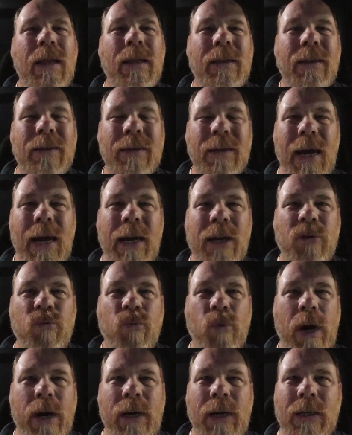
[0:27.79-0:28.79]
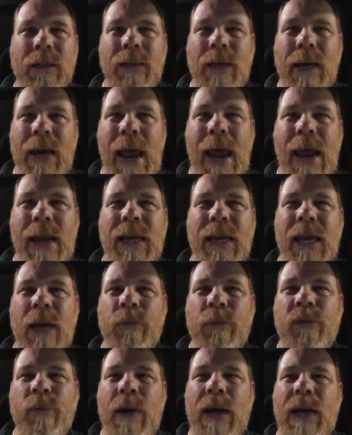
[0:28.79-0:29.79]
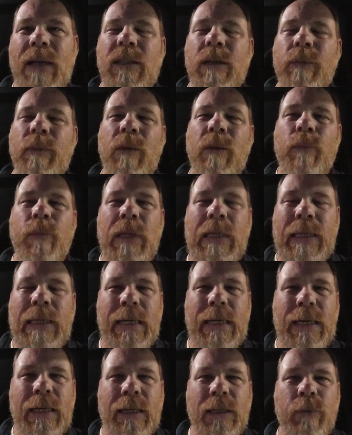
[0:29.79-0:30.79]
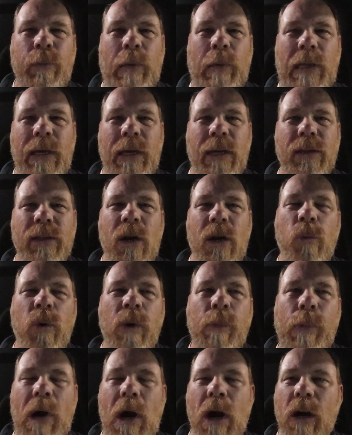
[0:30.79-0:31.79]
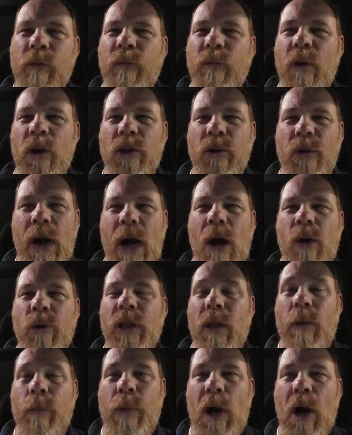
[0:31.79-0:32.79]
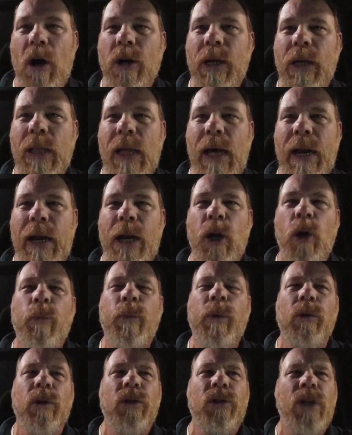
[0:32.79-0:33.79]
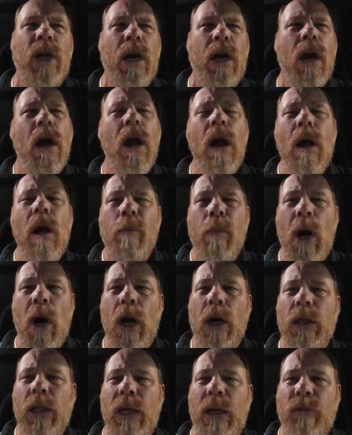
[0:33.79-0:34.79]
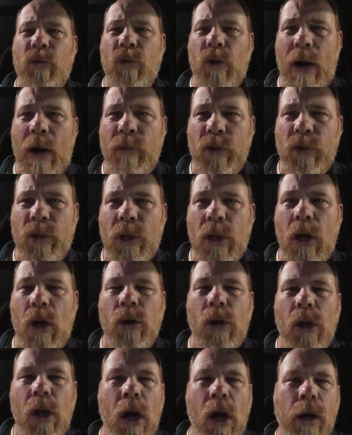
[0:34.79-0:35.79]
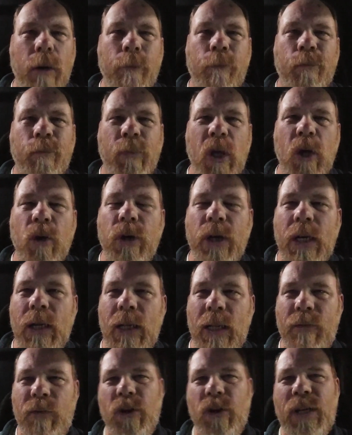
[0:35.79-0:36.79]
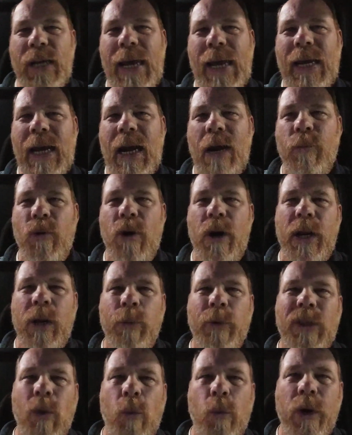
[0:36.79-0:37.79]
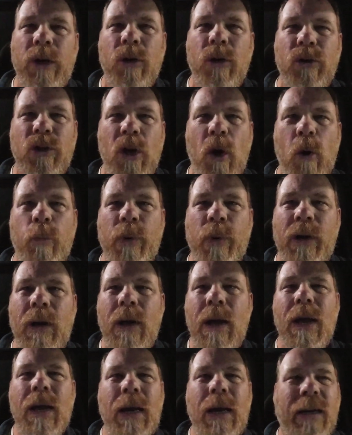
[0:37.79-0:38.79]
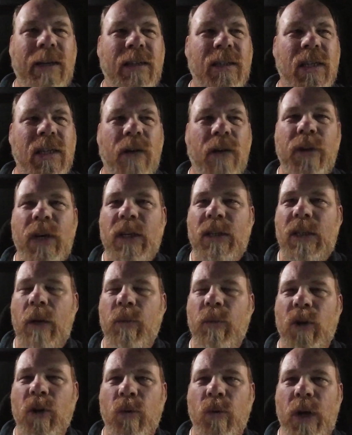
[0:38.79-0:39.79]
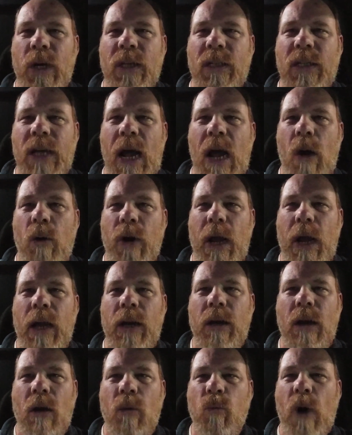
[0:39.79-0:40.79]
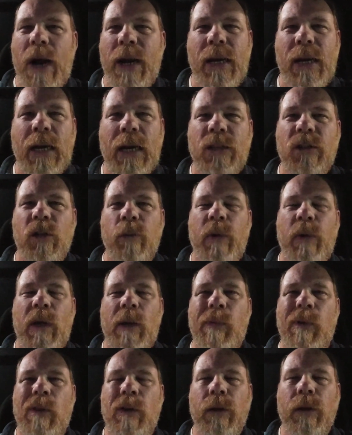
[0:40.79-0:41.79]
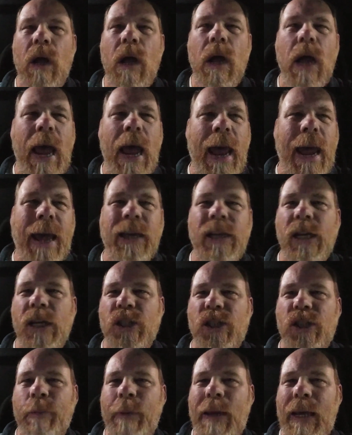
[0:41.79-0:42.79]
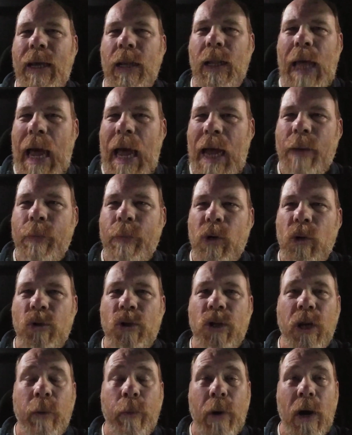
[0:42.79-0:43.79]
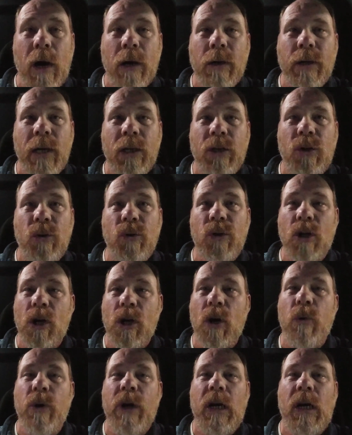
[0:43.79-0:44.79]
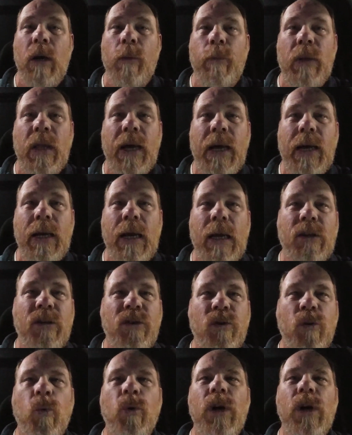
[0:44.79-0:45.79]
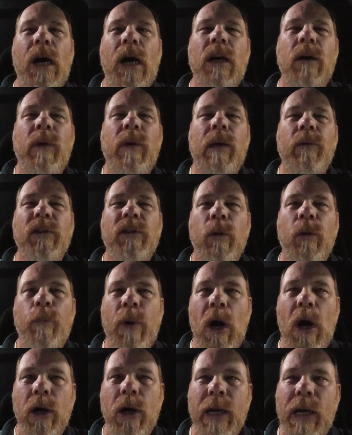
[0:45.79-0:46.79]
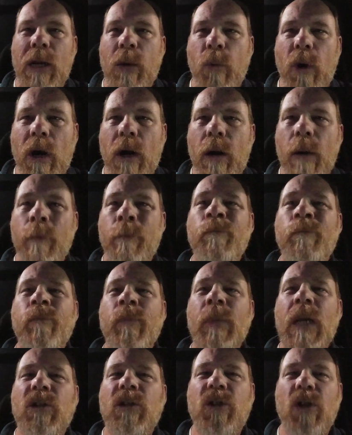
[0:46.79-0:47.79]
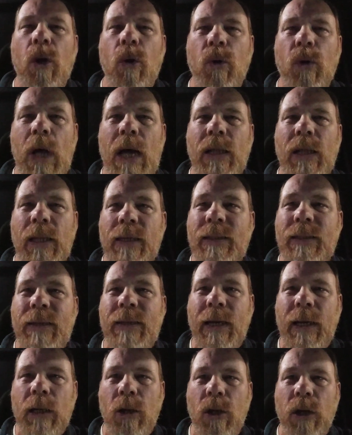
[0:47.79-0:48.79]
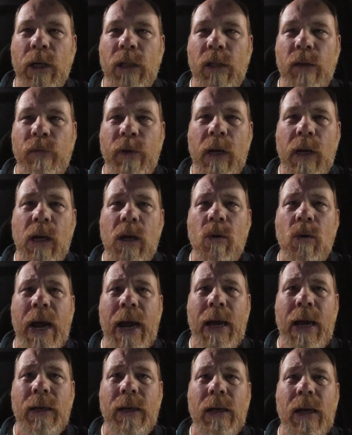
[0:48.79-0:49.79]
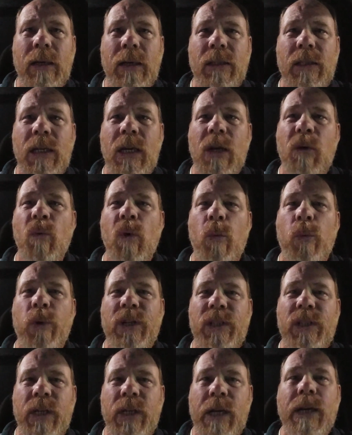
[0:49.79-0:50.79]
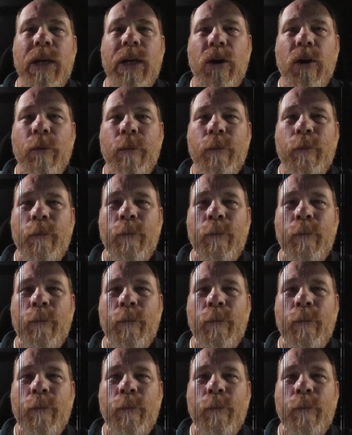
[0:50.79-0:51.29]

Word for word: This guy is right next to the handicap spots. I mean, please, please, can we park farther out in the parking lot? I know people are going to say, Mark, leave drivers alone. Look, you don't need to leave your day cab running with the windows open. It's 70-some degrees out and right next to people. Edna Schmigelheimer, who's going to park next to you, is going to go in and complain, and soon we're not going to be able to park anywhere. So let's take a look at the video and see what we see here.